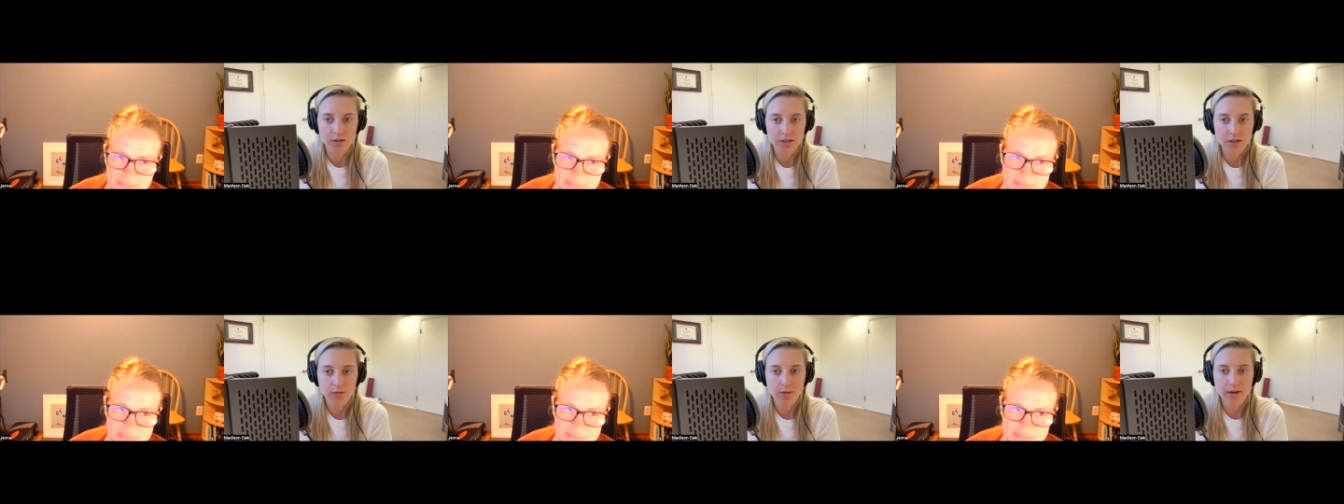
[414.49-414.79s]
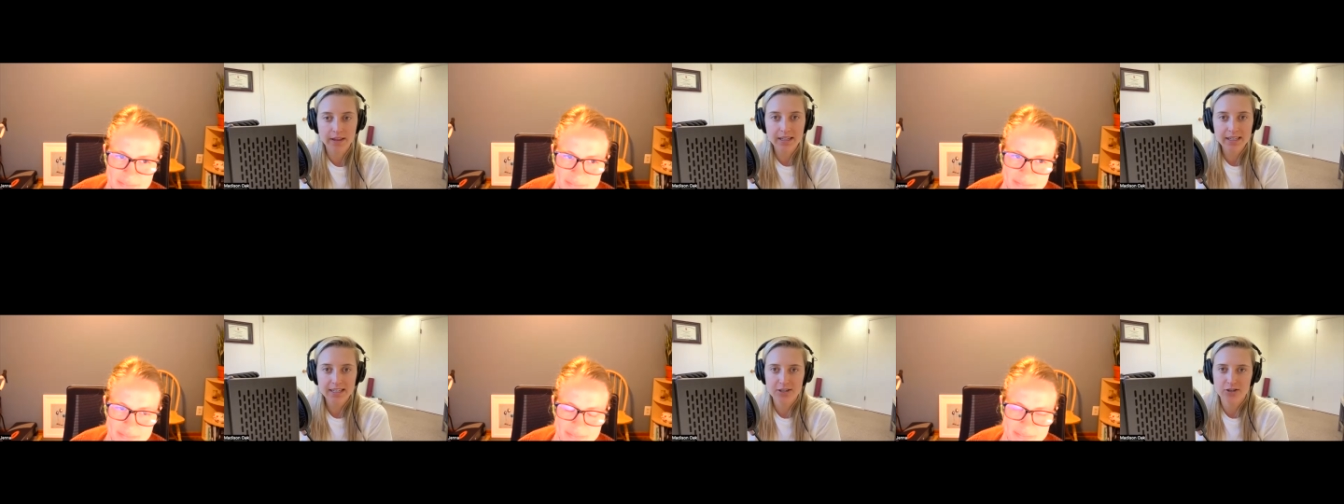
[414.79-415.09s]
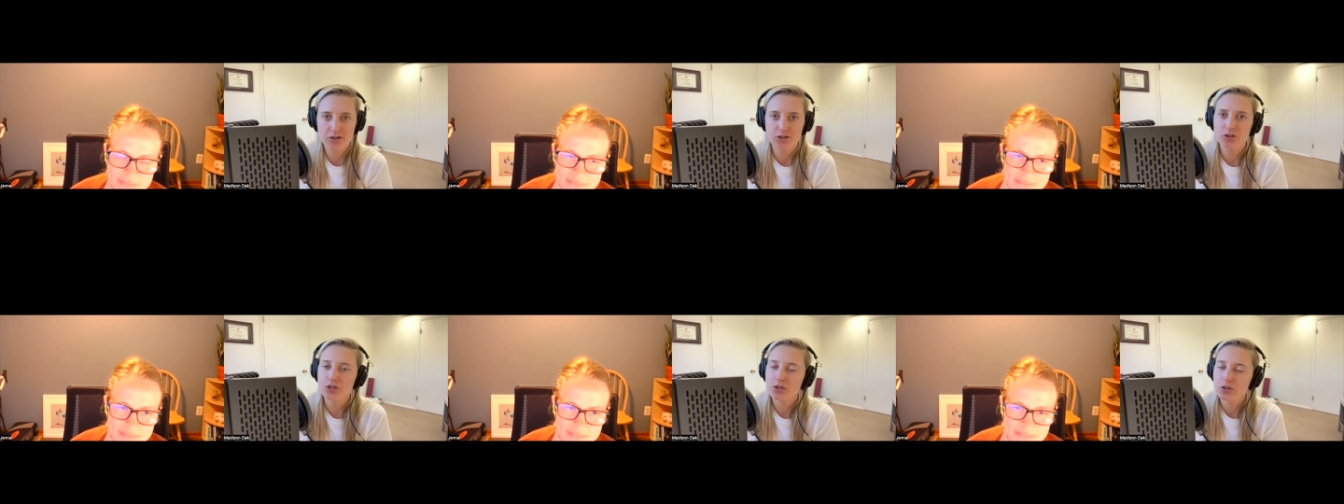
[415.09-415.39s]
And the way they
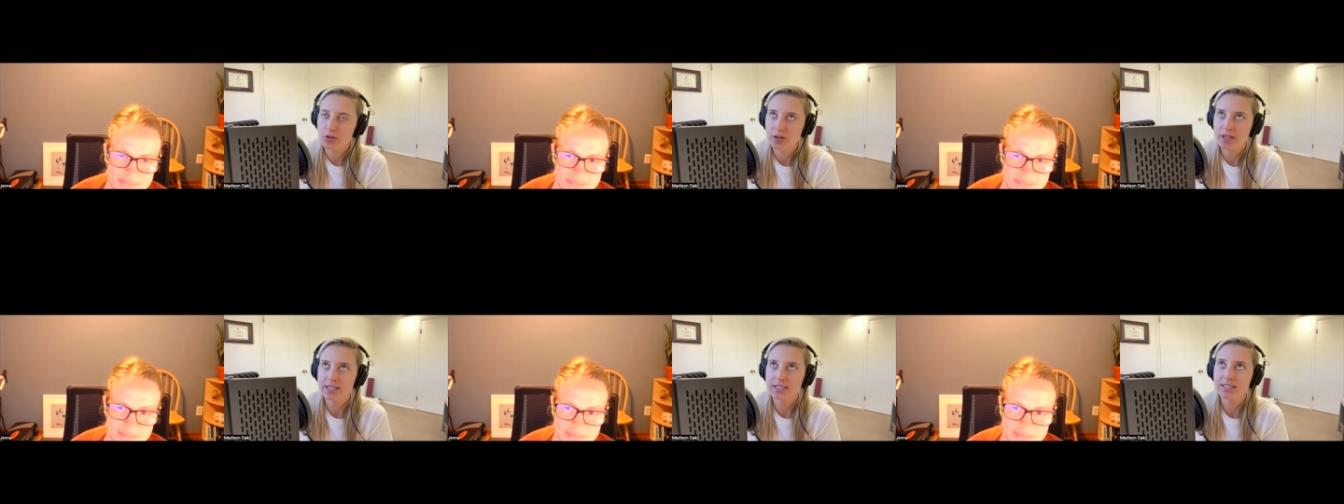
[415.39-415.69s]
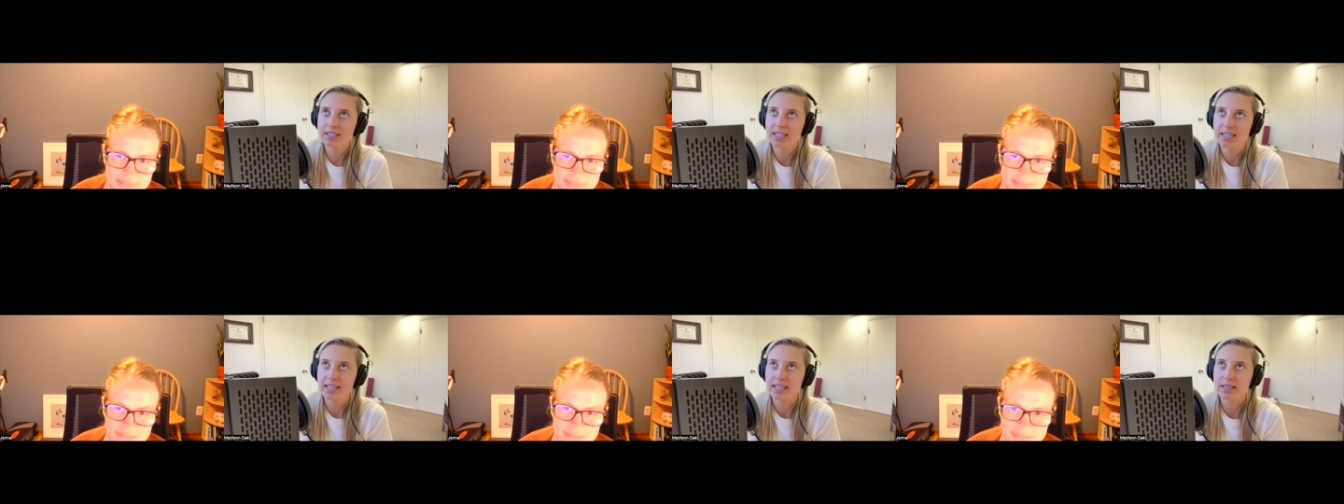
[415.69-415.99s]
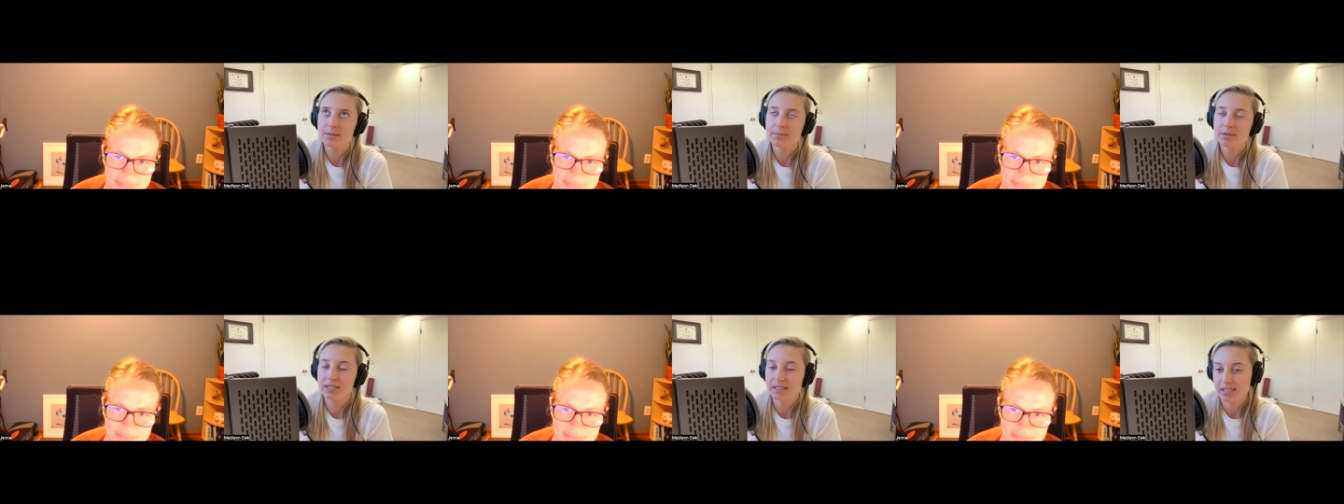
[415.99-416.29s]
teach you to do this
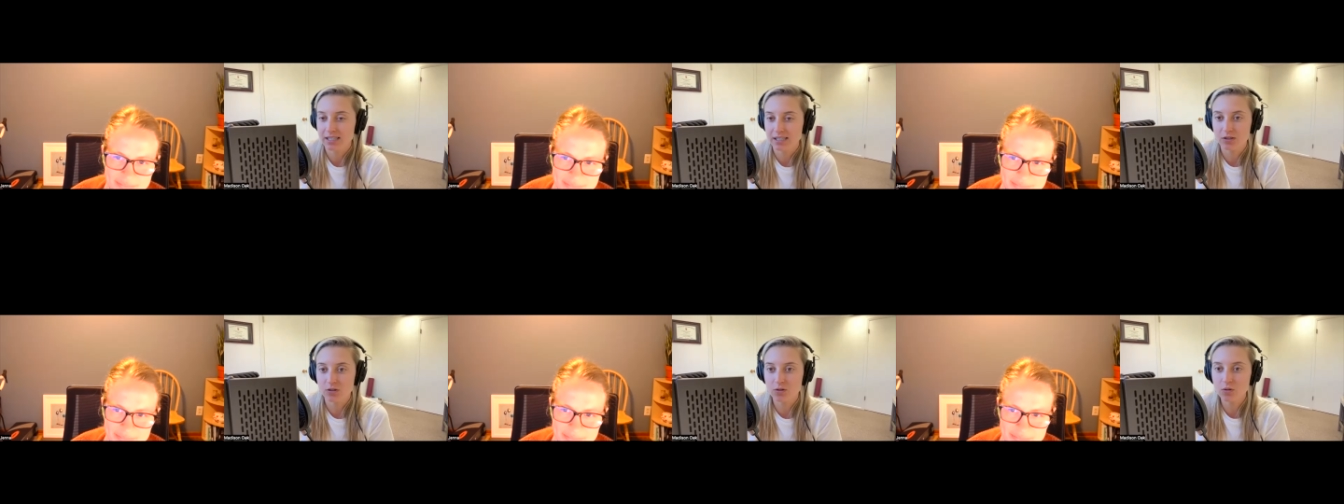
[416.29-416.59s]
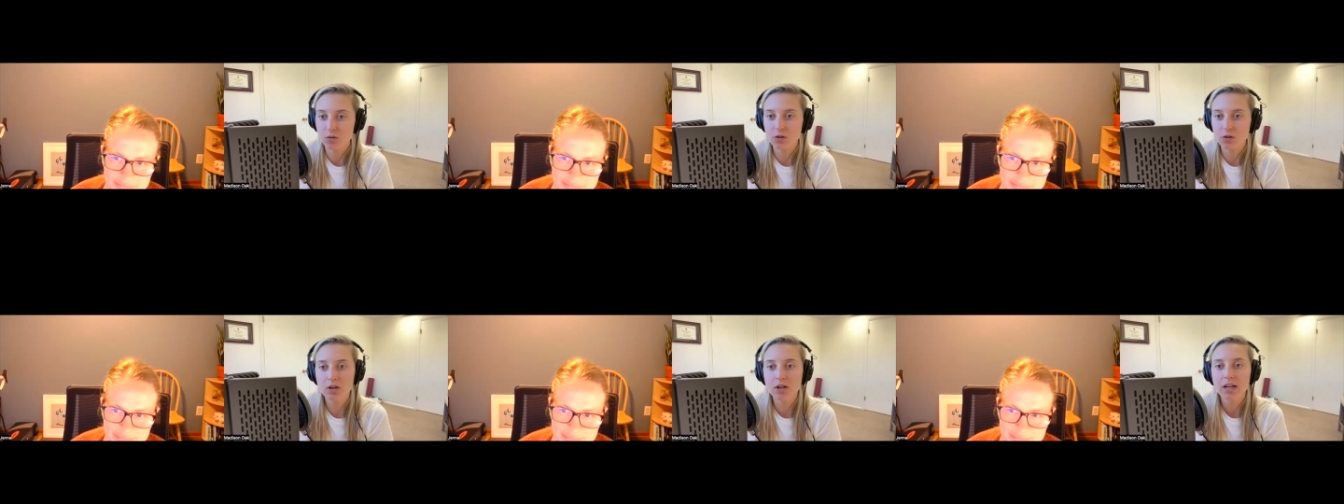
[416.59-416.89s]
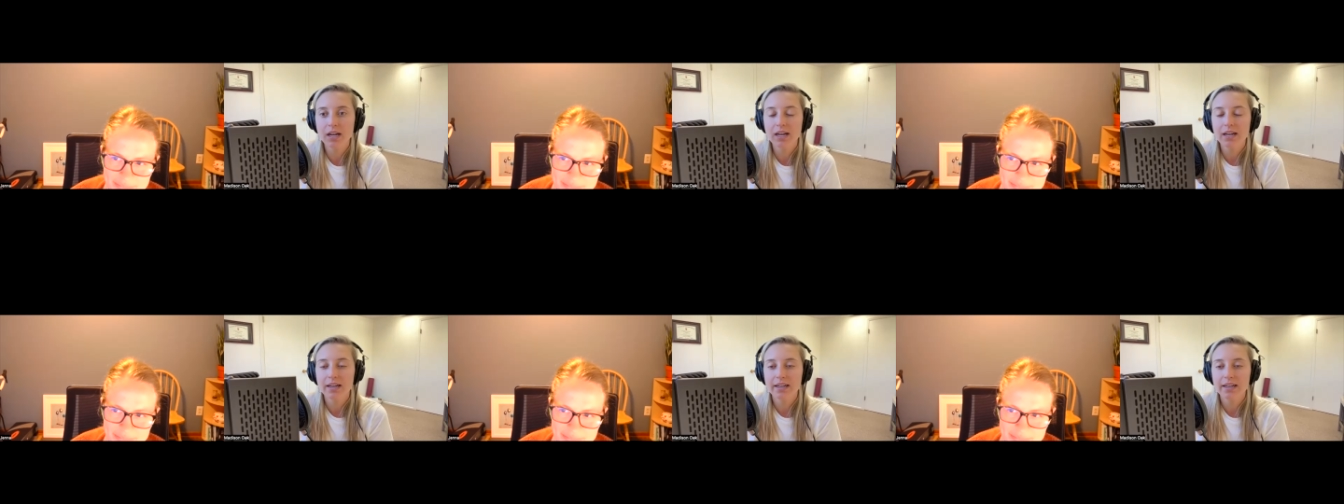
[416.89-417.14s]
in P T school